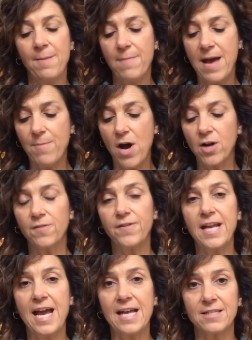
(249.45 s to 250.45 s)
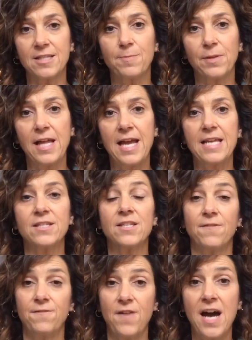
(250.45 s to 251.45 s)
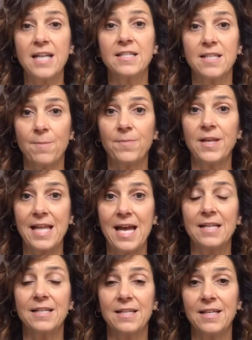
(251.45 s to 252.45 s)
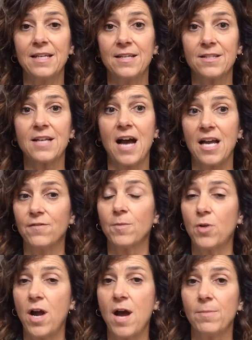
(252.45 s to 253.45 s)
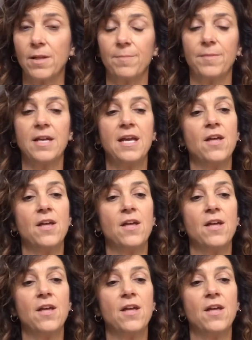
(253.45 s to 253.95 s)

Mammography has its place to find something that is kind of a problem.